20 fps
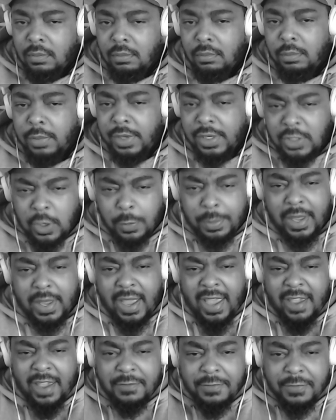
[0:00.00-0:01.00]
But he told me I
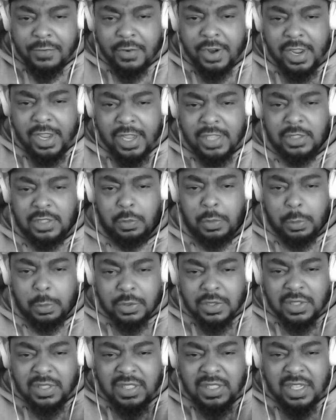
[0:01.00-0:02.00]
had friends, and we were
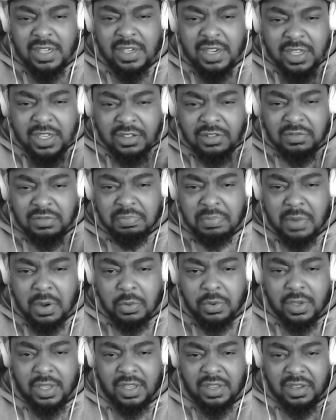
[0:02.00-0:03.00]
sitting there
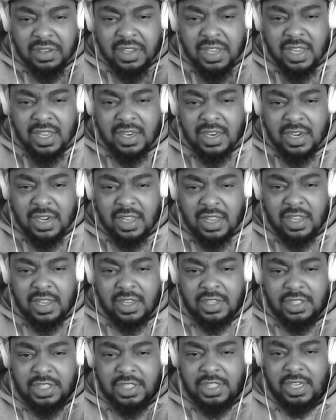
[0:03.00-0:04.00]
smoking, getting it in,
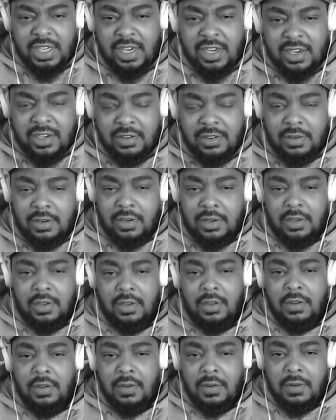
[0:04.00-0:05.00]
chilling,
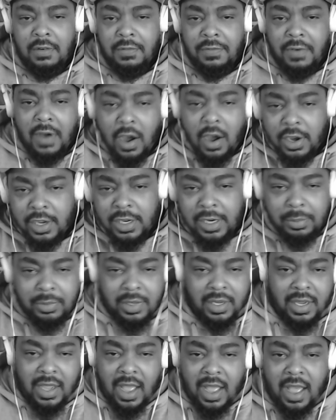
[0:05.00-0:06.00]
fogging up the
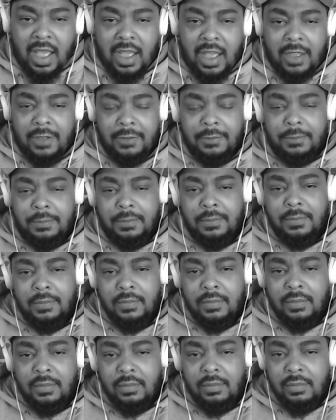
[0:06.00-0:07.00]
car,
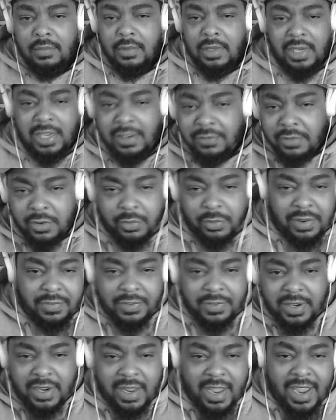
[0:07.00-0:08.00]
leaving reef
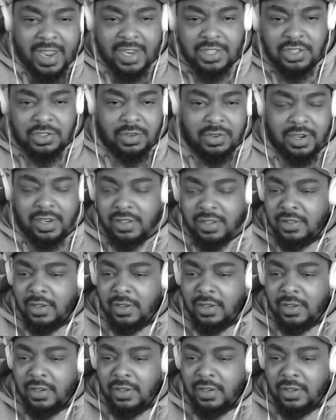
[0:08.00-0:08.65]
in the ashtrays